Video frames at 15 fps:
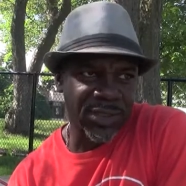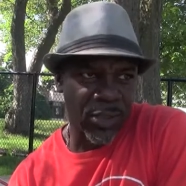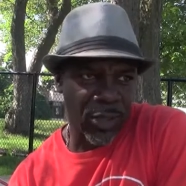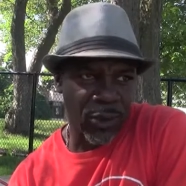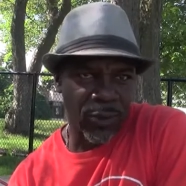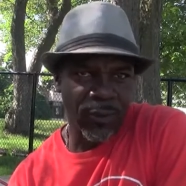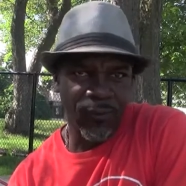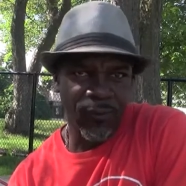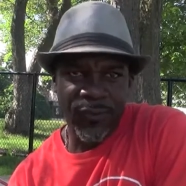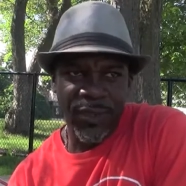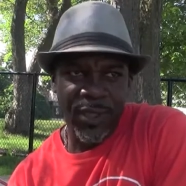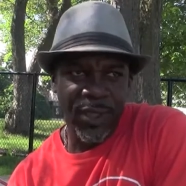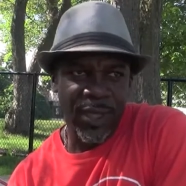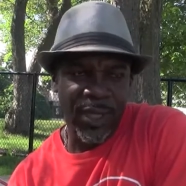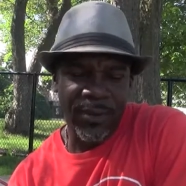go,
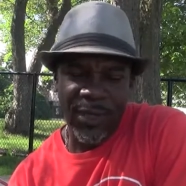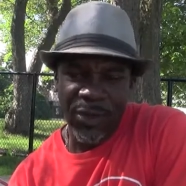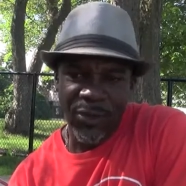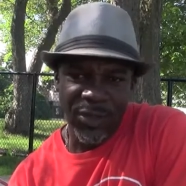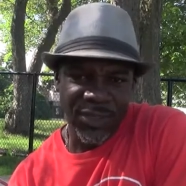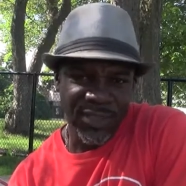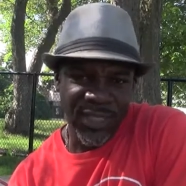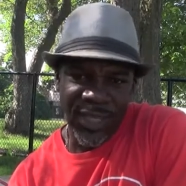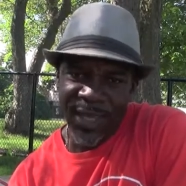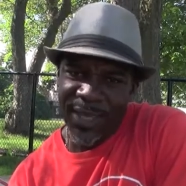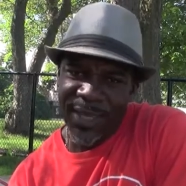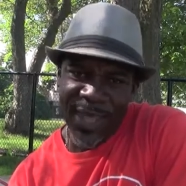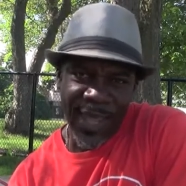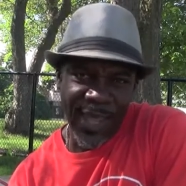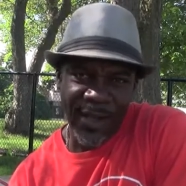I'm not going to say
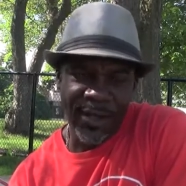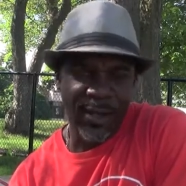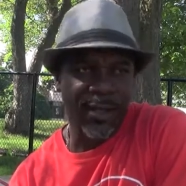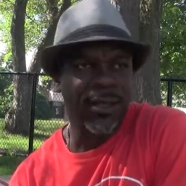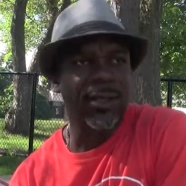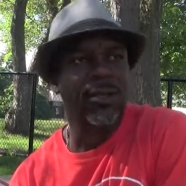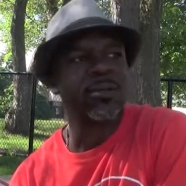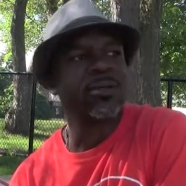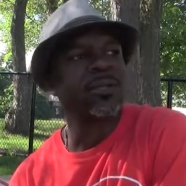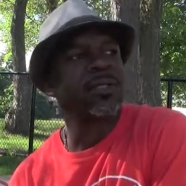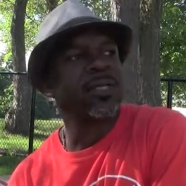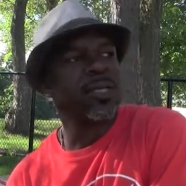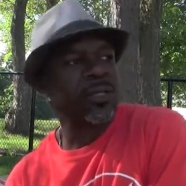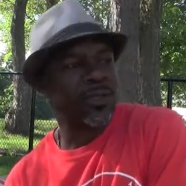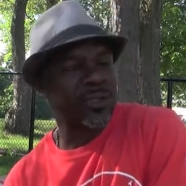Canada, I'm
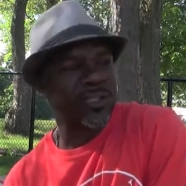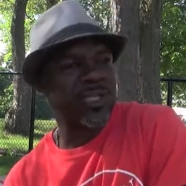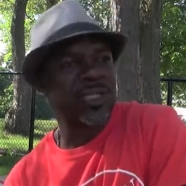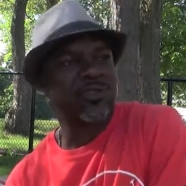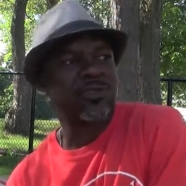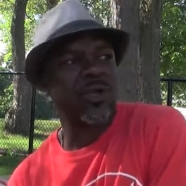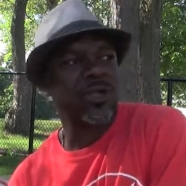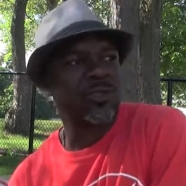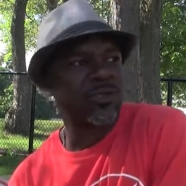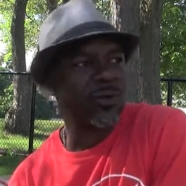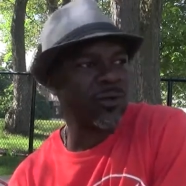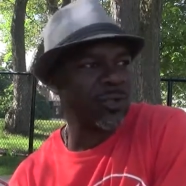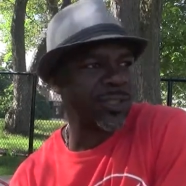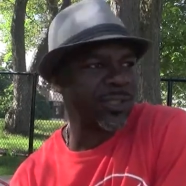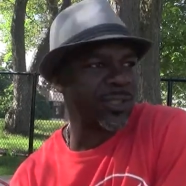going to say
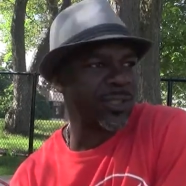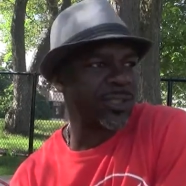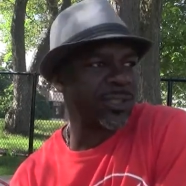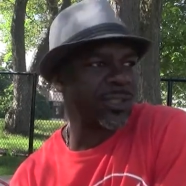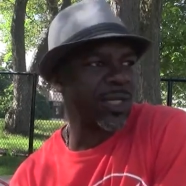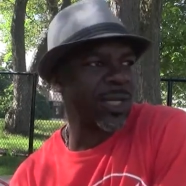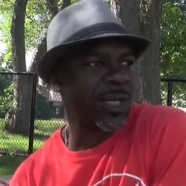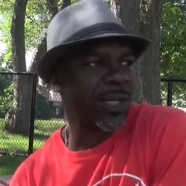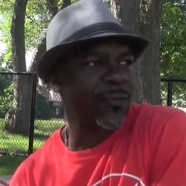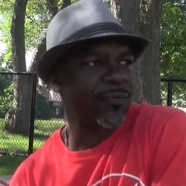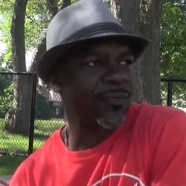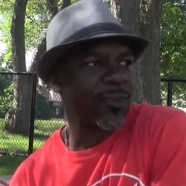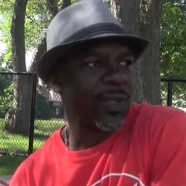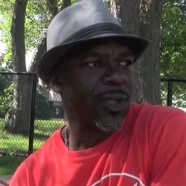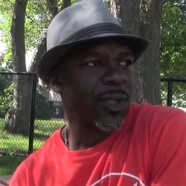Torontonians,
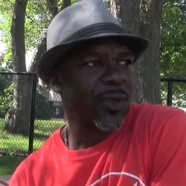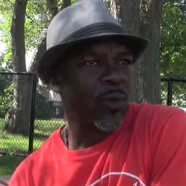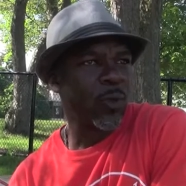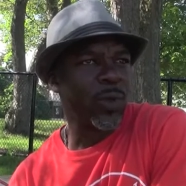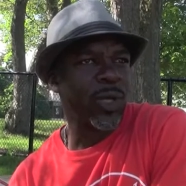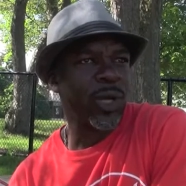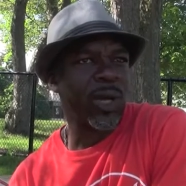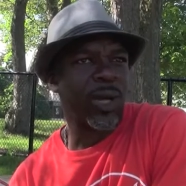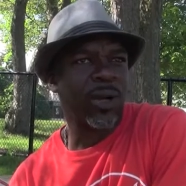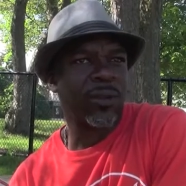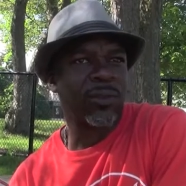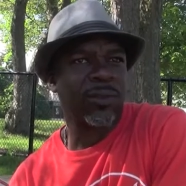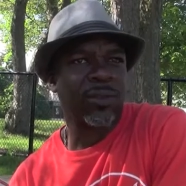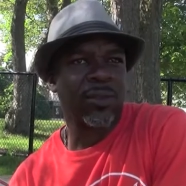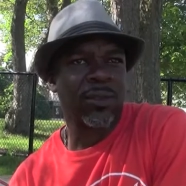we are
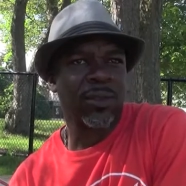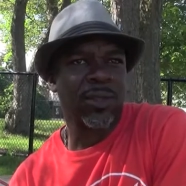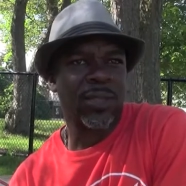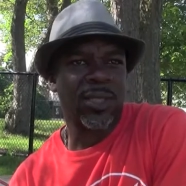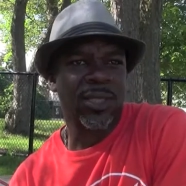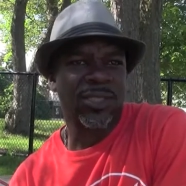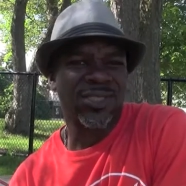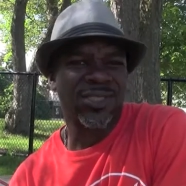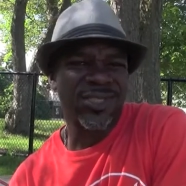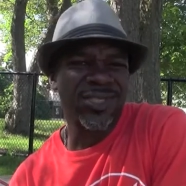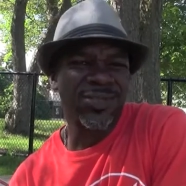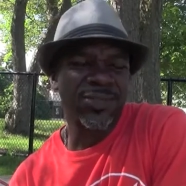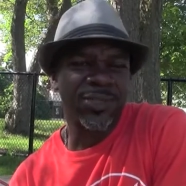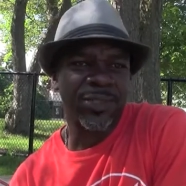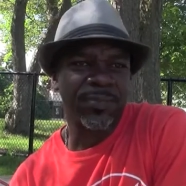
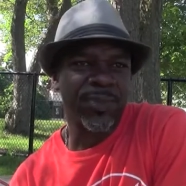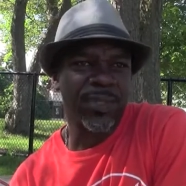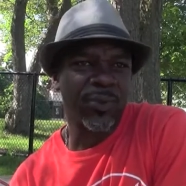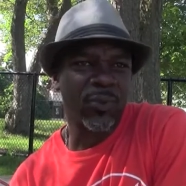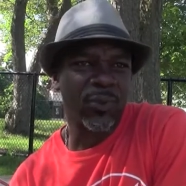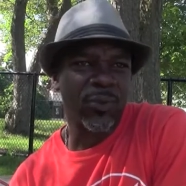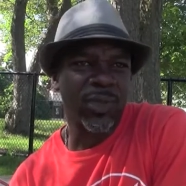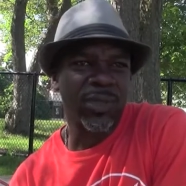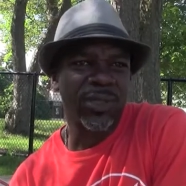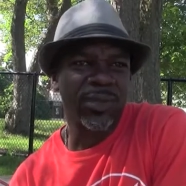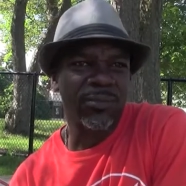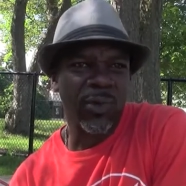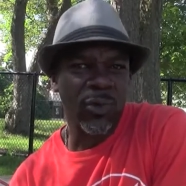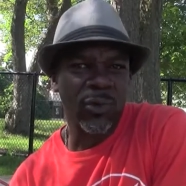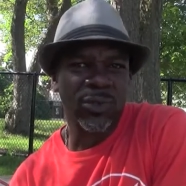considered to be one of the
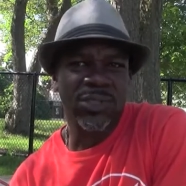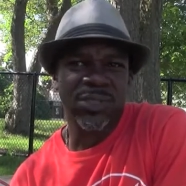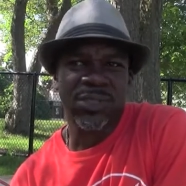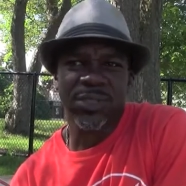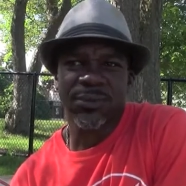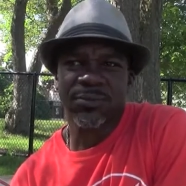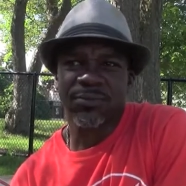most